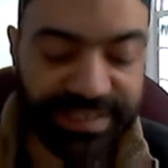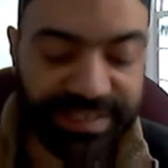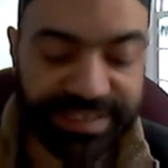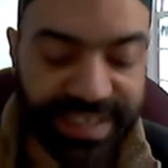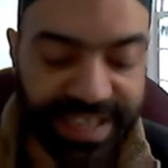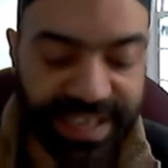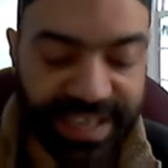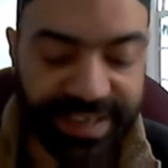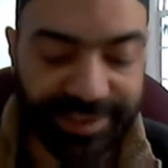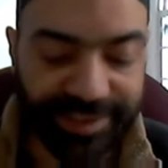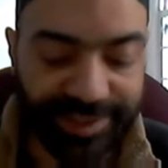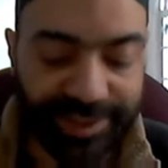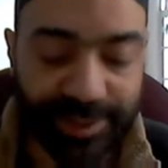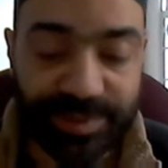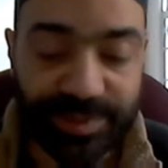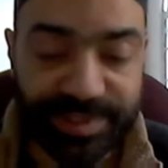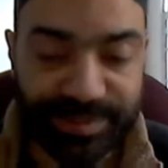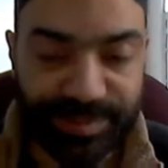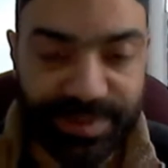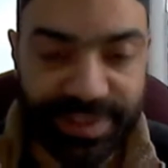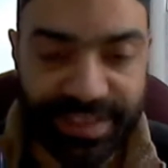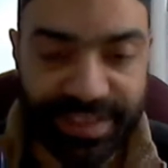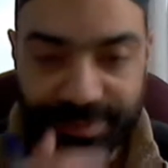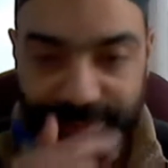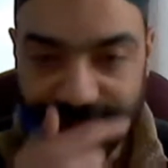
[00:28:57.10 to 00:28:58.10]
indicated to
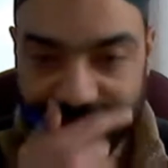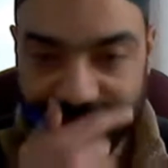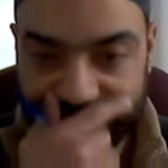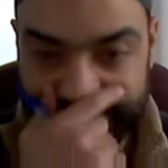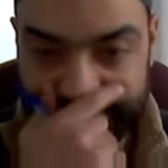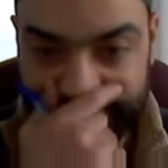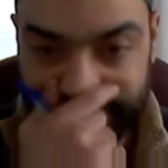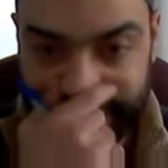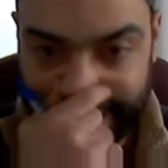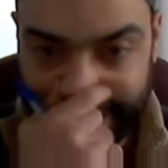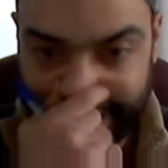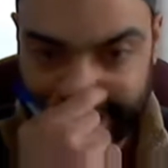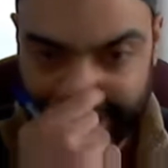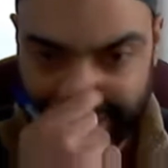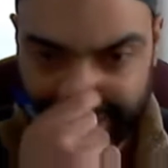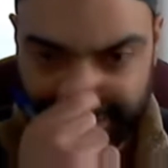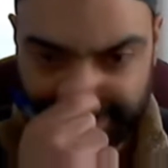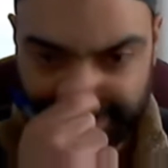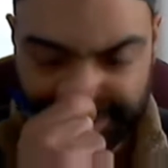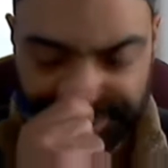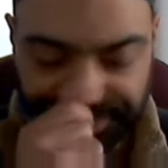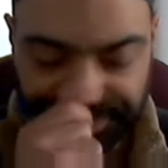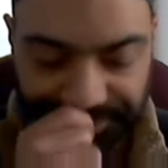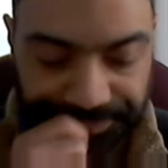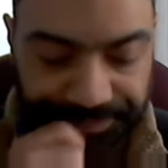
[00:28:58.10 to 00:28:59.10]
his belly with his
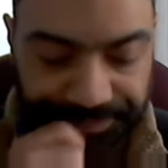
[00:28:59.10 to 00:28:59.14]
finger.